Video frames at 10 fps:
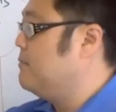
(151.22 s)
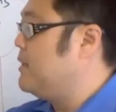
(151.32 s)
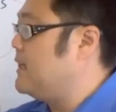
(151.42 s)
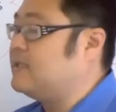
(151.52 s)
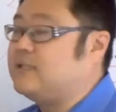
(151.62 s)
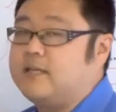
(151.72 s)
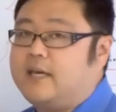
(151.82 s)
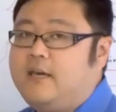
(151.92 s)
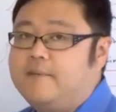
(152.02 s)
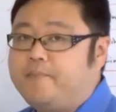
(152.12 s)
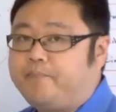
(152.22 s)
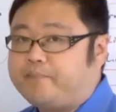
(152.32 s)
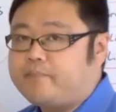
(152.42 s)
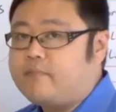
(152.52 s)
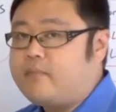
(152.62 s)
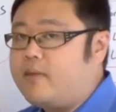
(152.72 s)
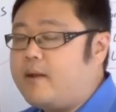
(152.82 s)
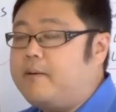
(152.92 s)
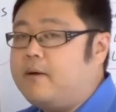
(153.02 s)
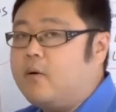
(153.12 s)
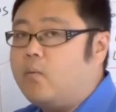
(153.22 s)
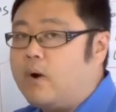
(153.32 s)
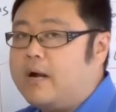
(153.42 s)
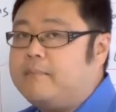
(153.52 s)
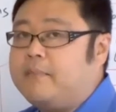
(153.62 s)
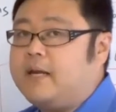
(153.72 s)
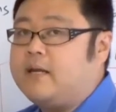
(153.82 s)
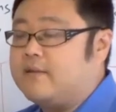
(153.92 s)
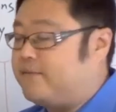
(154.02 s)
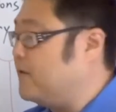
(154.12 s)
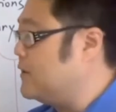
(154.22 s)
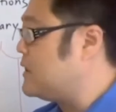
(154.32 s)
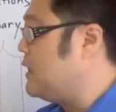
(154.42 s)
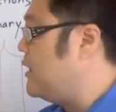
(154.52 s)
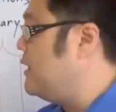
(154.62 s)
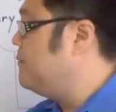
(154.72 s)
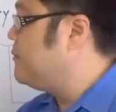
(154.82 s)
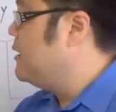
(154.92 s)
plus C, 1 meaning the first line,